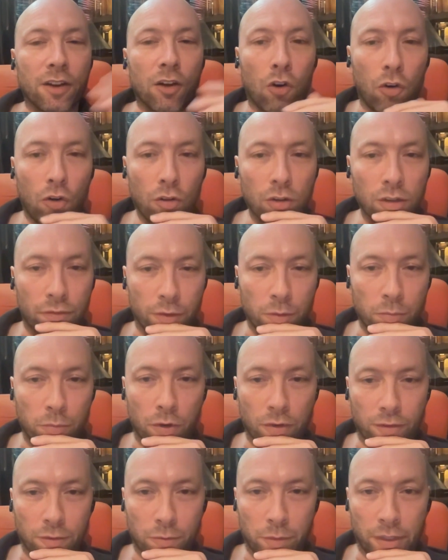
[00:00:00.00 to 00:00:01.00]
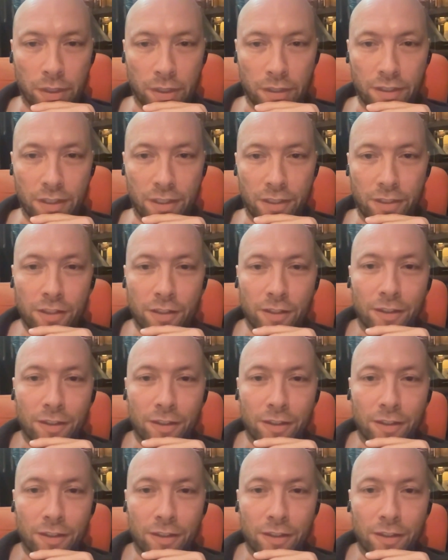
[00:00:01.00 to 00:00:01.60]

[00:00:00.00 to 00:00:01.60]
all of the possibilities